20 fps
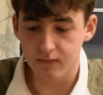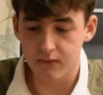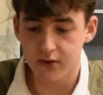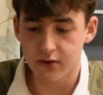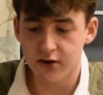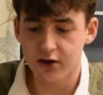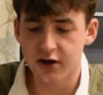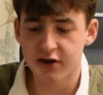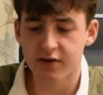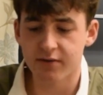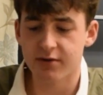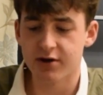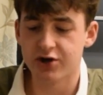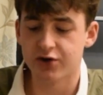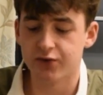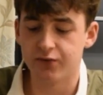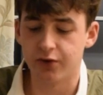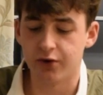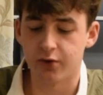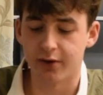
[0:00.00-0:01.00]
I'd like to
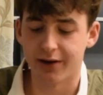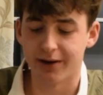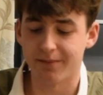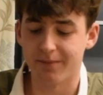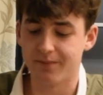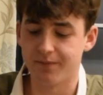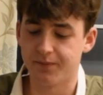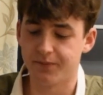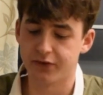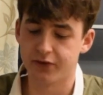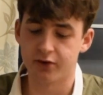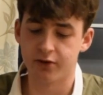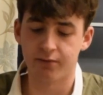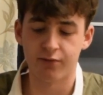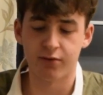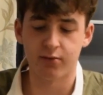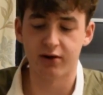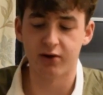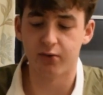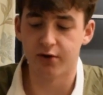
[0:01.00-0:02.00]
mention real quick, you're
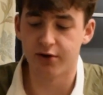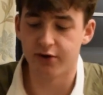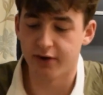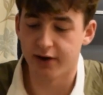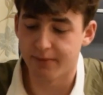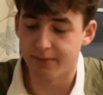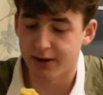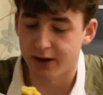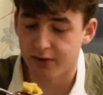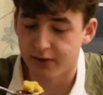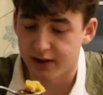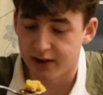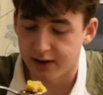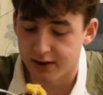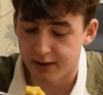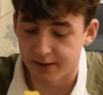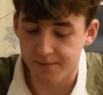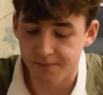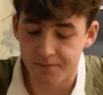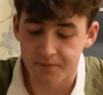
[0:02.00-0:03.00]
probably wondering about
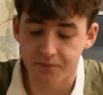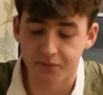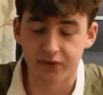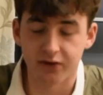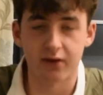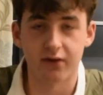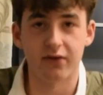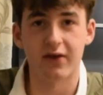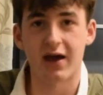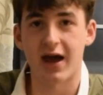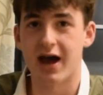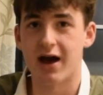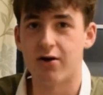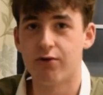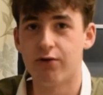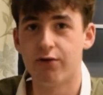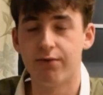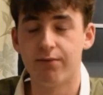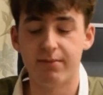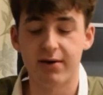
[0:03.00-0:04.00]
the
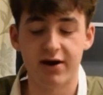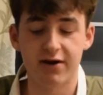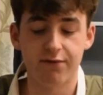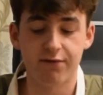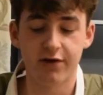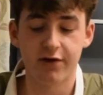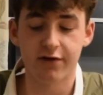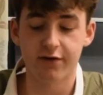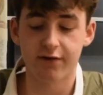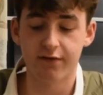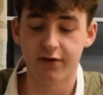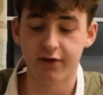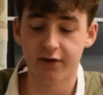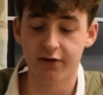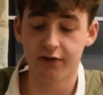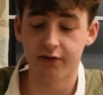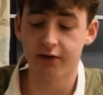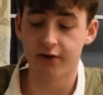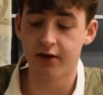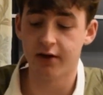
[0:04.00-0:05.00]
health benefits of
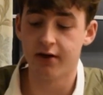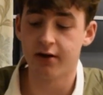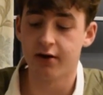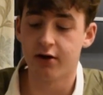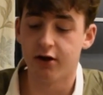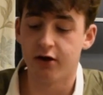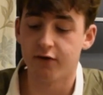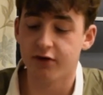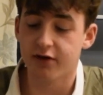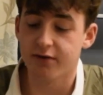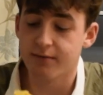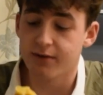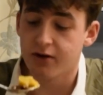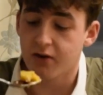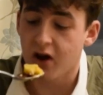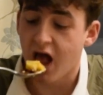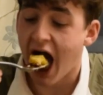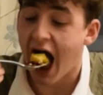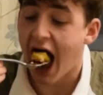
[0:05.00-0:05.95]
this meal.